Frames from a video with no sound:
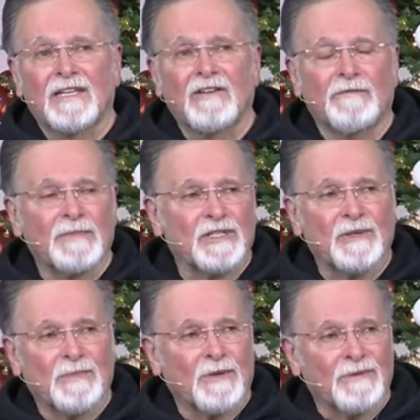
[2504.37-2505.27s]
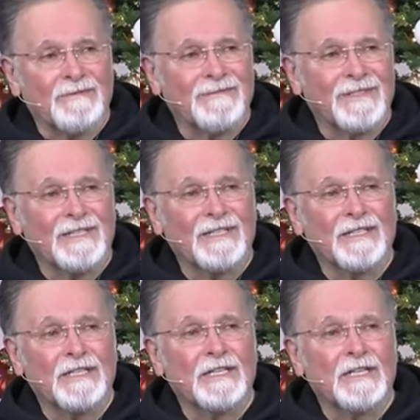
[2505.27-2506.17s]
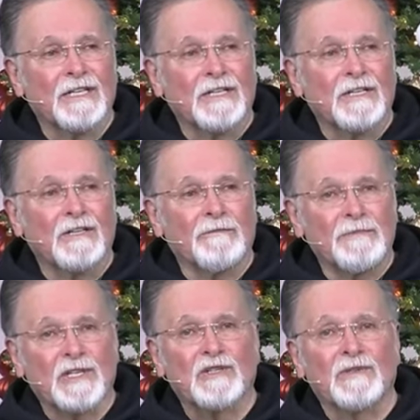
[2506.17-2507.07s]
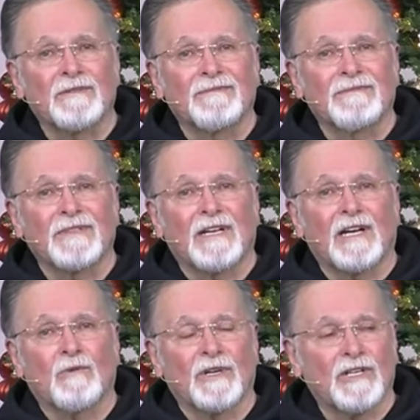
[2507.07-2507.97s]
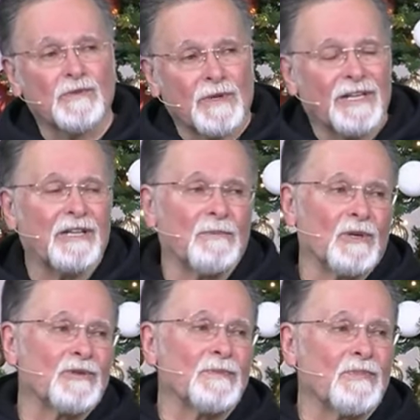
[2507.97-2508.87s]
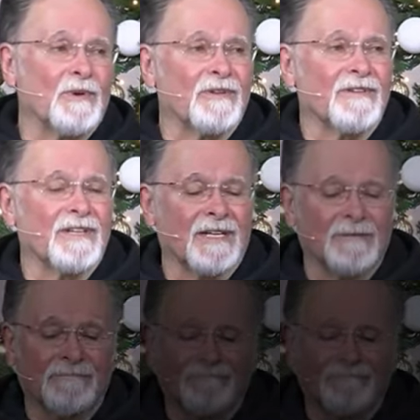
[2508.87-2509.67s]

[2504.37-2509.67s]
you've missed the boat. You've missed on what is really the most important thing.